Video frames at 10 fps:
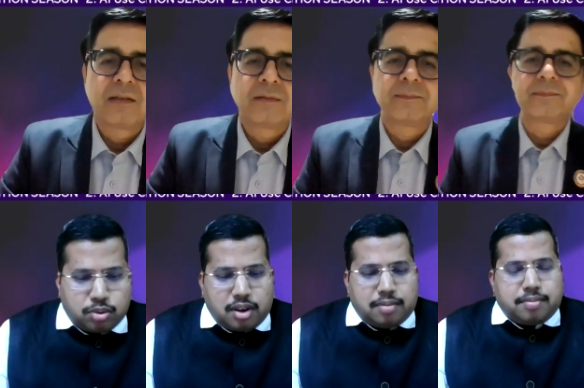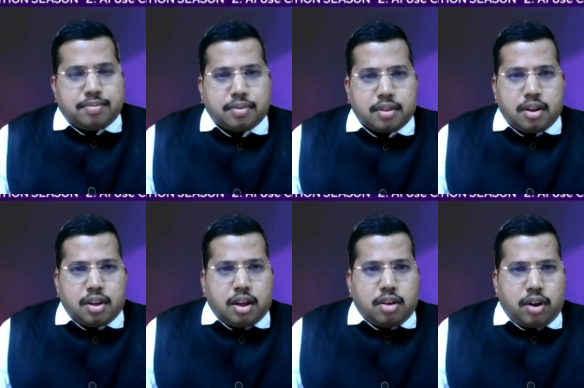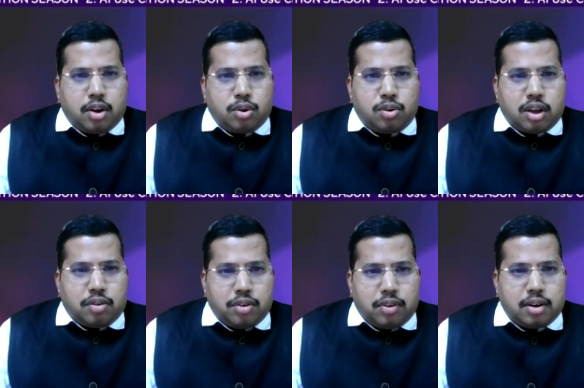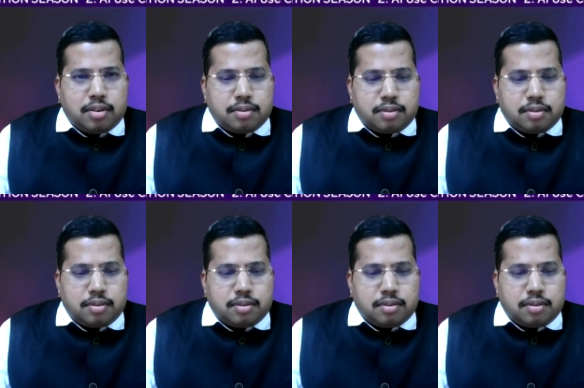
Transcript: Thank you, sir. A very good evening, everyone.